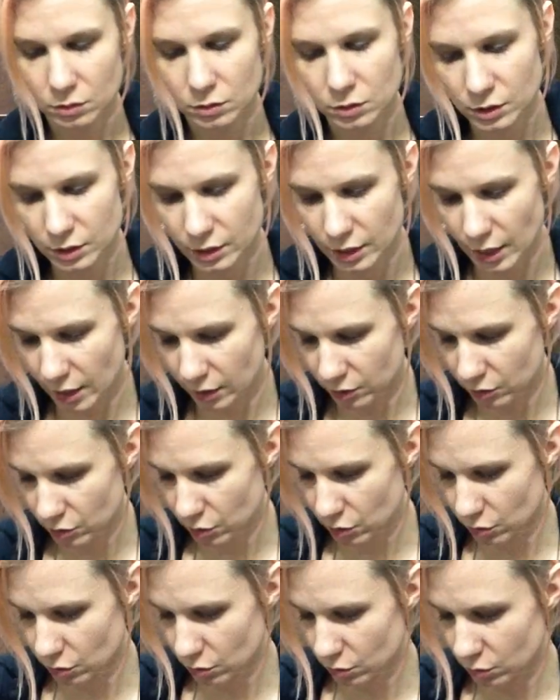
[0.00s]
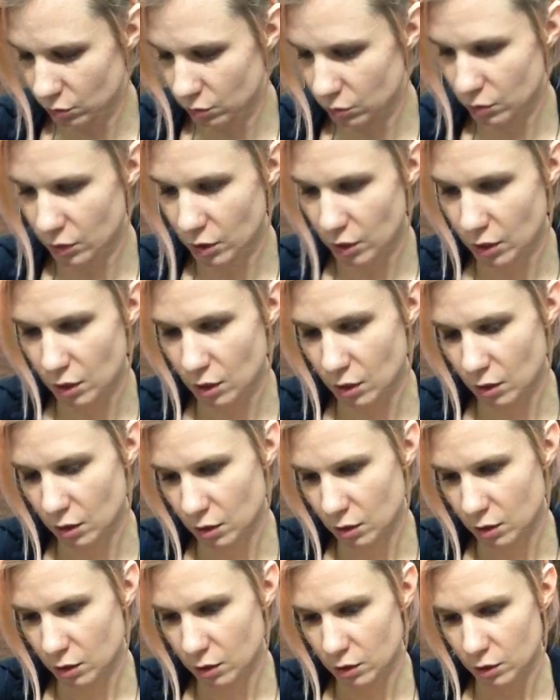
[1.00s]
Stack 2,
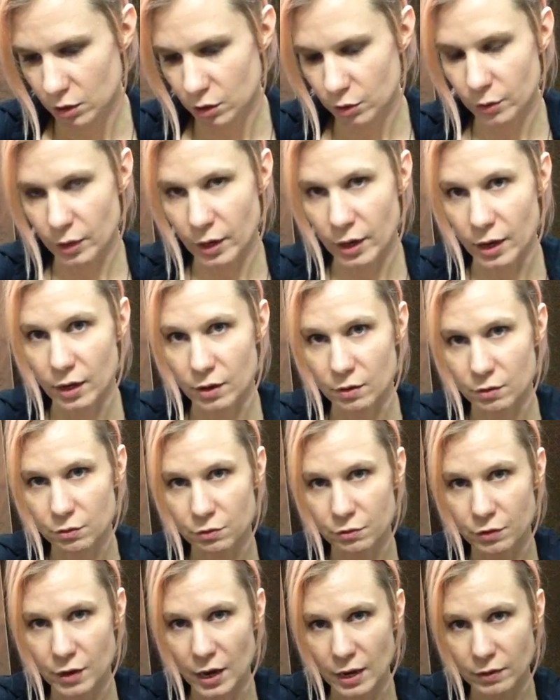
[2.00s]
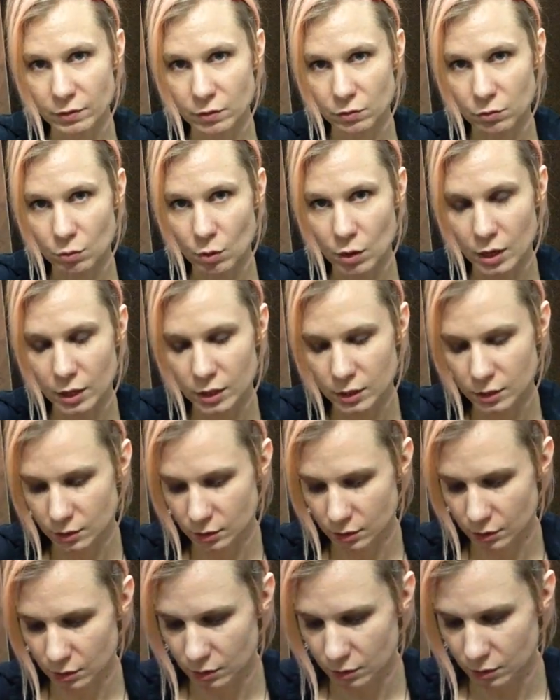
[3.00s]
you have 5 of
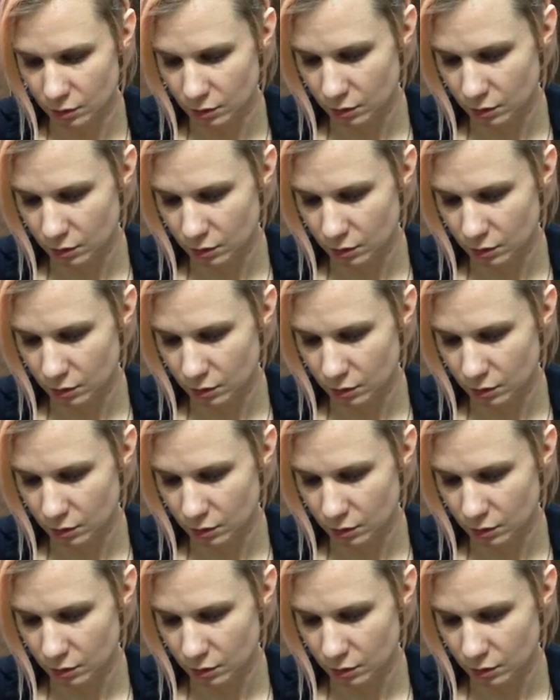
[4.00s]
Wands,